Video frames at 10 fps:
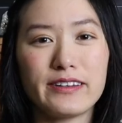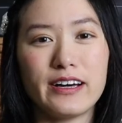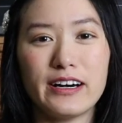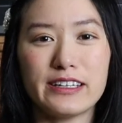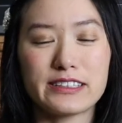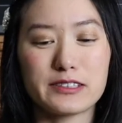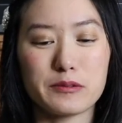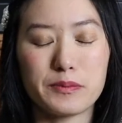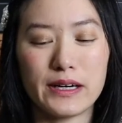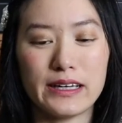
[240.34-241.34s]
a lot,
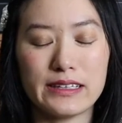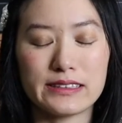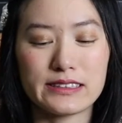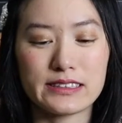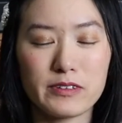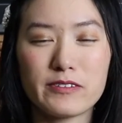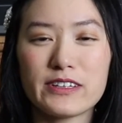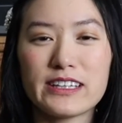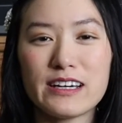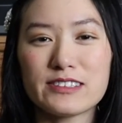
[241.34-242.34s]
but we
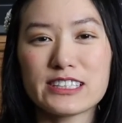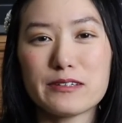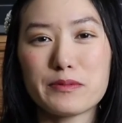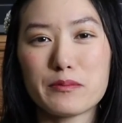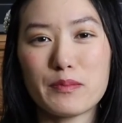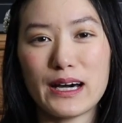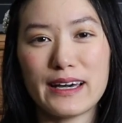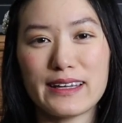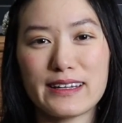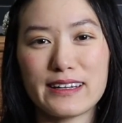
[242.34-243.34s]
really have to keep in
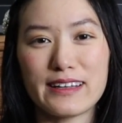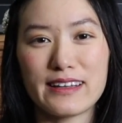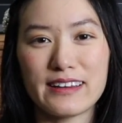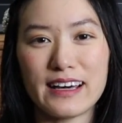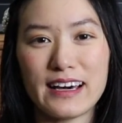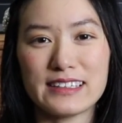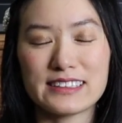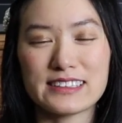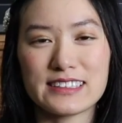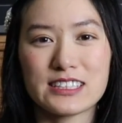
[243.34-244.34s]
mind
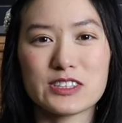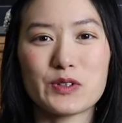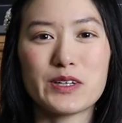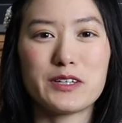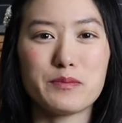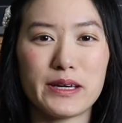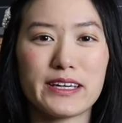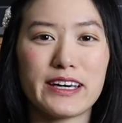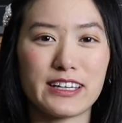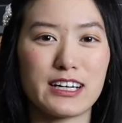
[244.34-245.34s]
that soil
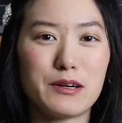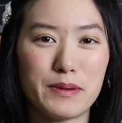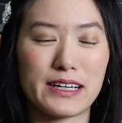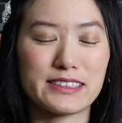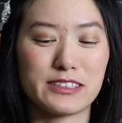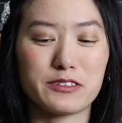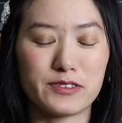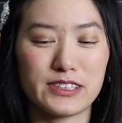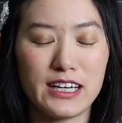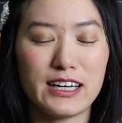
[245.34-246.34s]
may get compacted
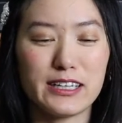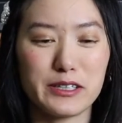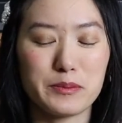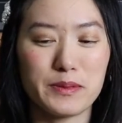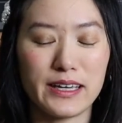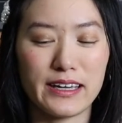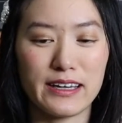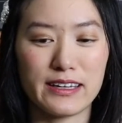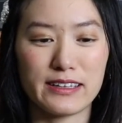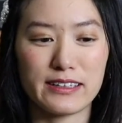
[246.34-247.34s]
over time
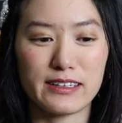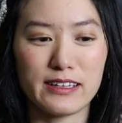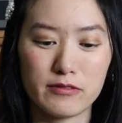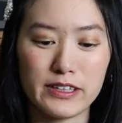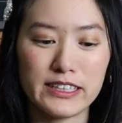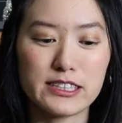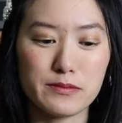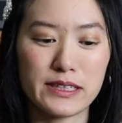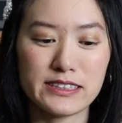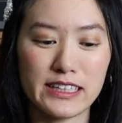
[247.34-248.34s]
and we need to
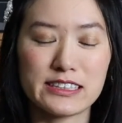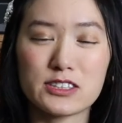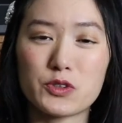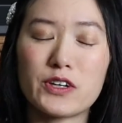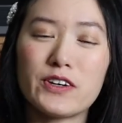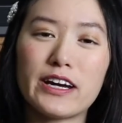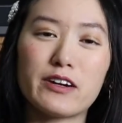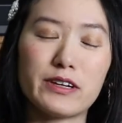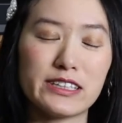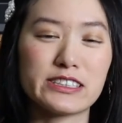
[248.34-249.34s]
maintain soil
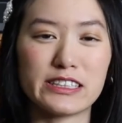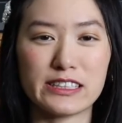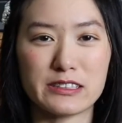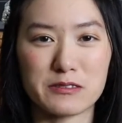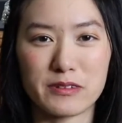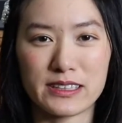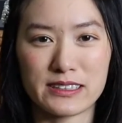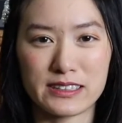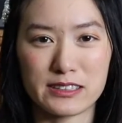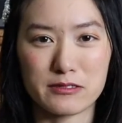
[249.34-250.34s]
aeration,
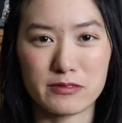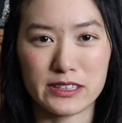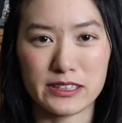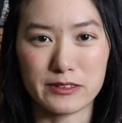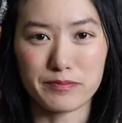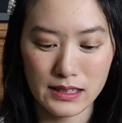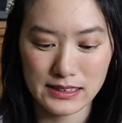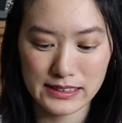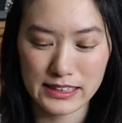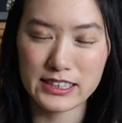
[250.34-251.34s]
whether we
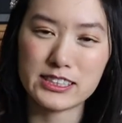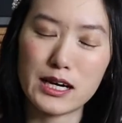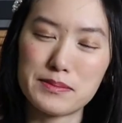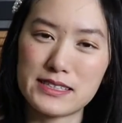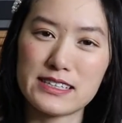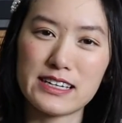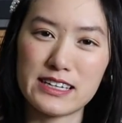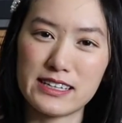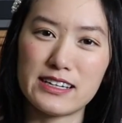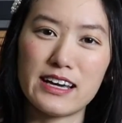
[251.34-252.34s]
stick a chopstick
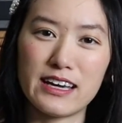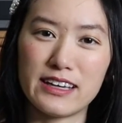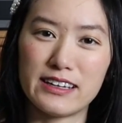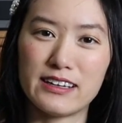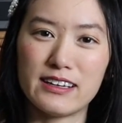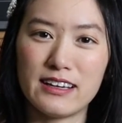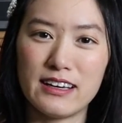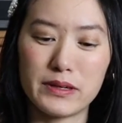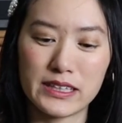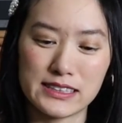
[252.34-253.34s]
in and
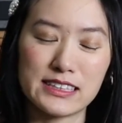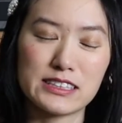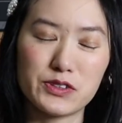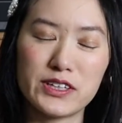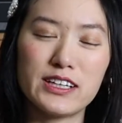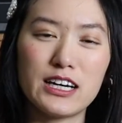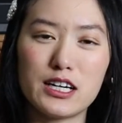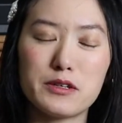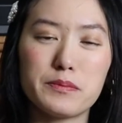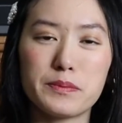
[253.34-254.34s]
mix the soil
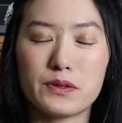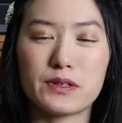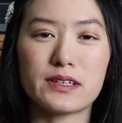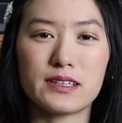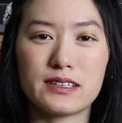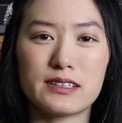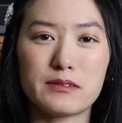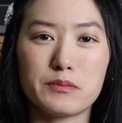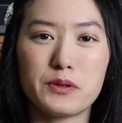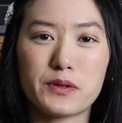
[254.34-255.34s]
up
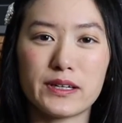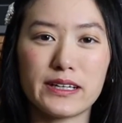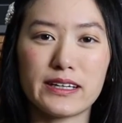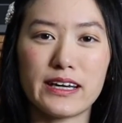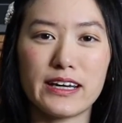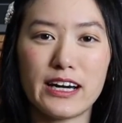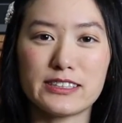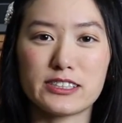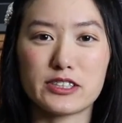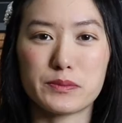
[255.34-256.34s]
or pouring a
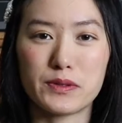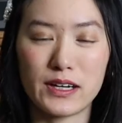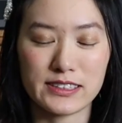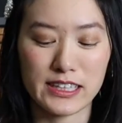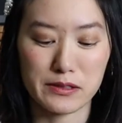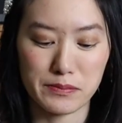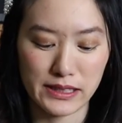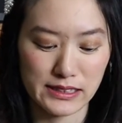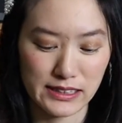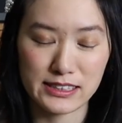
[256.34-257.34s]
hydrogen peroxide
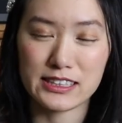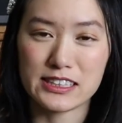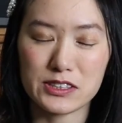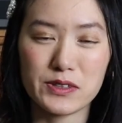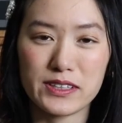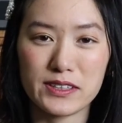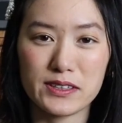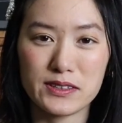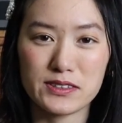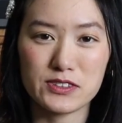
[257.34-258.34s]
mix into the
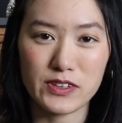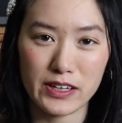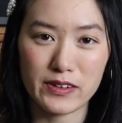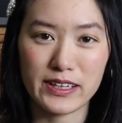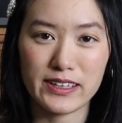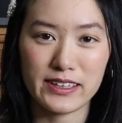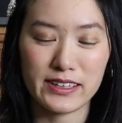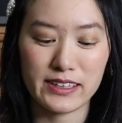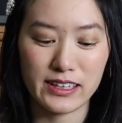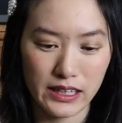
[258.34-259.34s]
soil to aerate
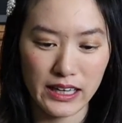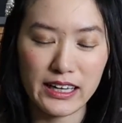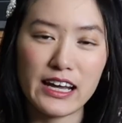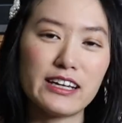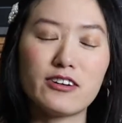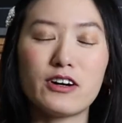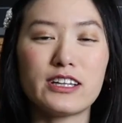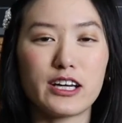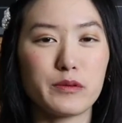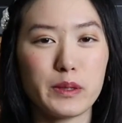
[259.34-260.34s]
it. And I know a
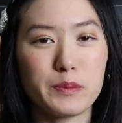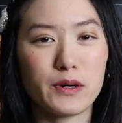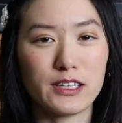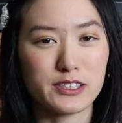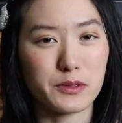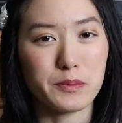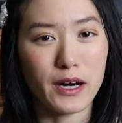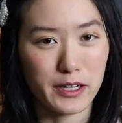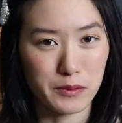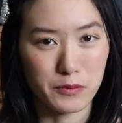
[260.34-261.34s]
lot of people also
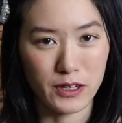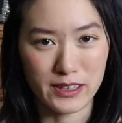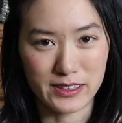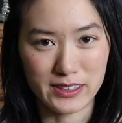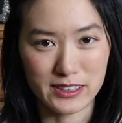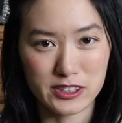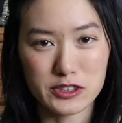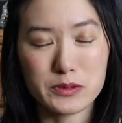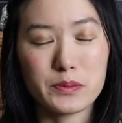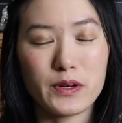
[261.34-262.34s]
bottom water
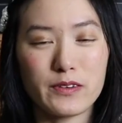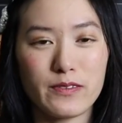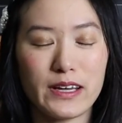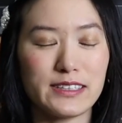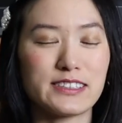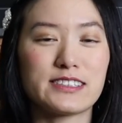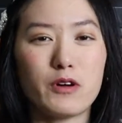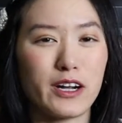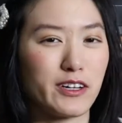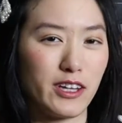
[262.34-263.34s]
to prevent
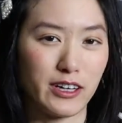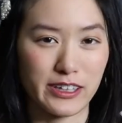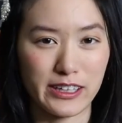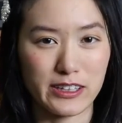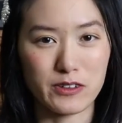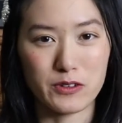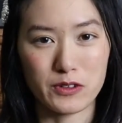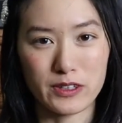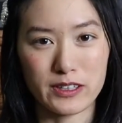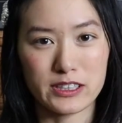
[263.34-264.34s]
waterlogging
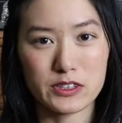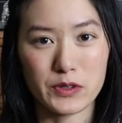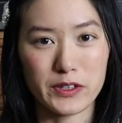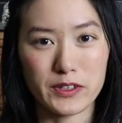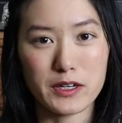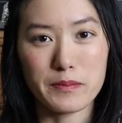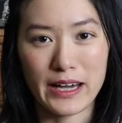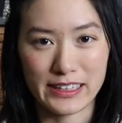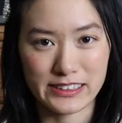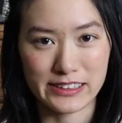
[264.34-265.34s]
or soil
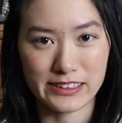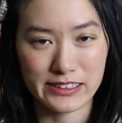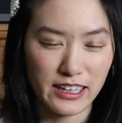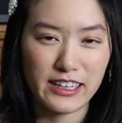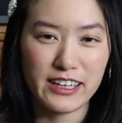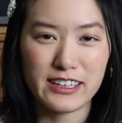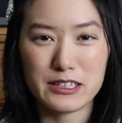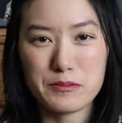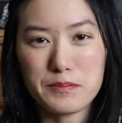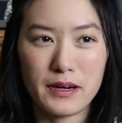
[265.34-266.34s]
compaction.
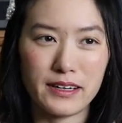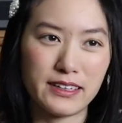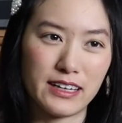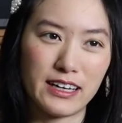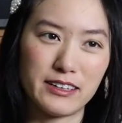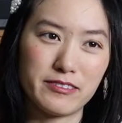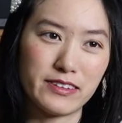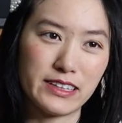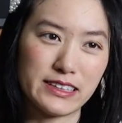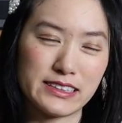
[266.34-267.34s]
Another part
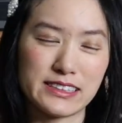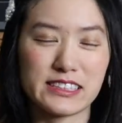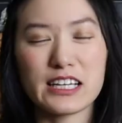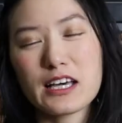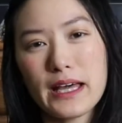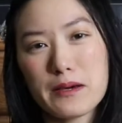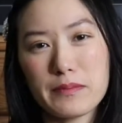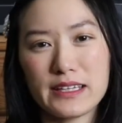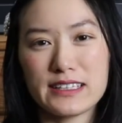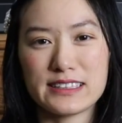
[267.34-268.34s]
of this plant
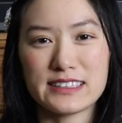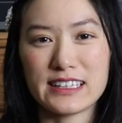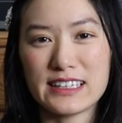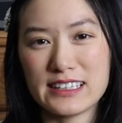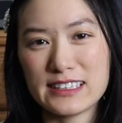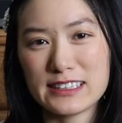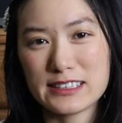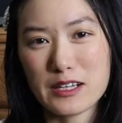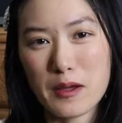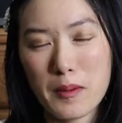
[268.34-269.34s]
maintenance
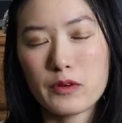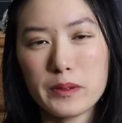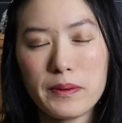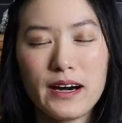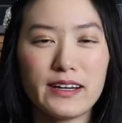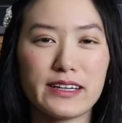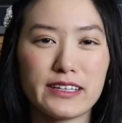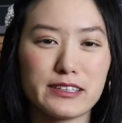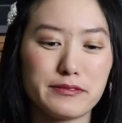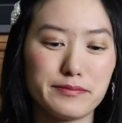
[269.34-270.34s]
is
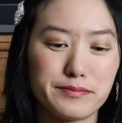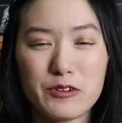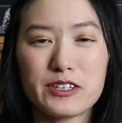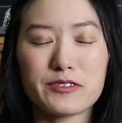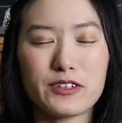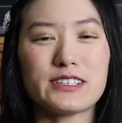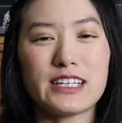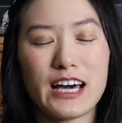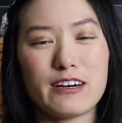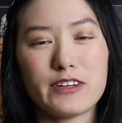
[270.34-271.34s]
repotting. I would of course
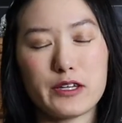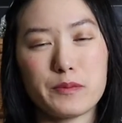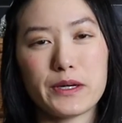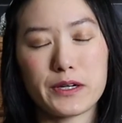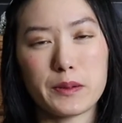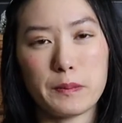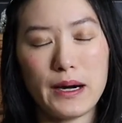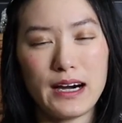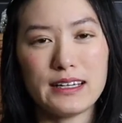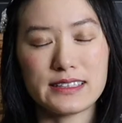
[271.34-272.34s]
have a bigger
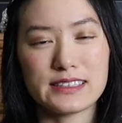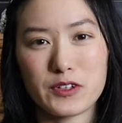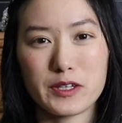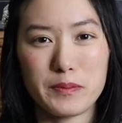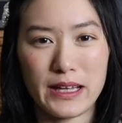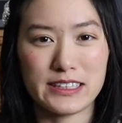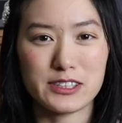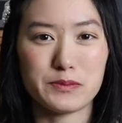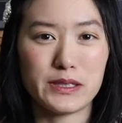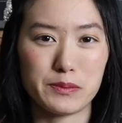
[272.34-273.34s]
pot for the plant
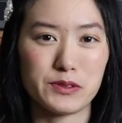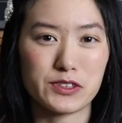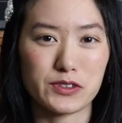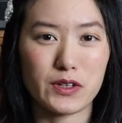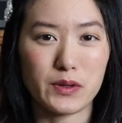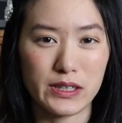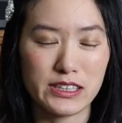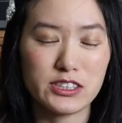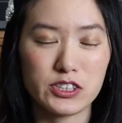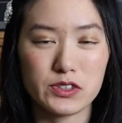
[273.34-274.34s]
to be able to grow
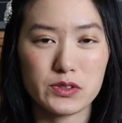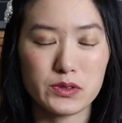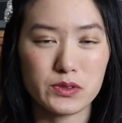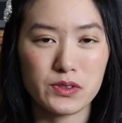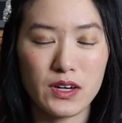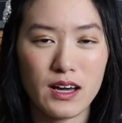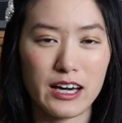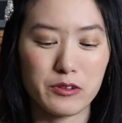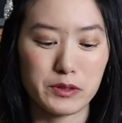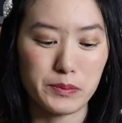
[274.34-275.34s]
into.
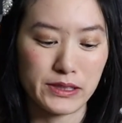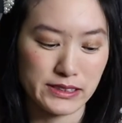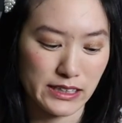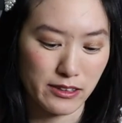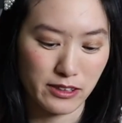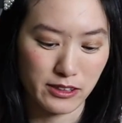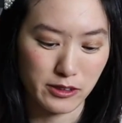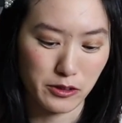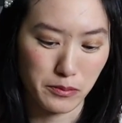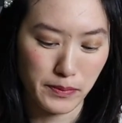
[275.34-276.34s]
I would put down a
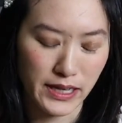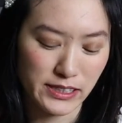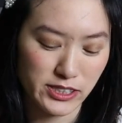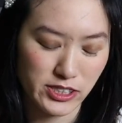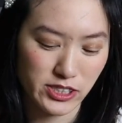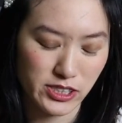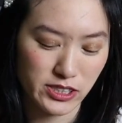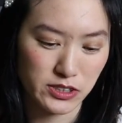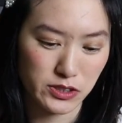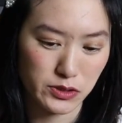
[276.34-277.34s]
little mesh
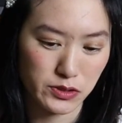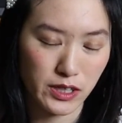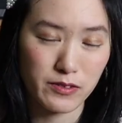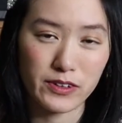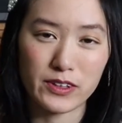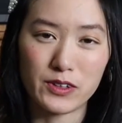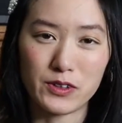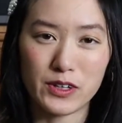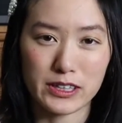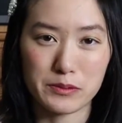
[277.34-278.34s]
to cover the
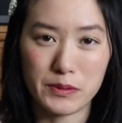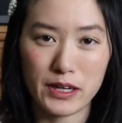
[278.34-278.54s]
hole at the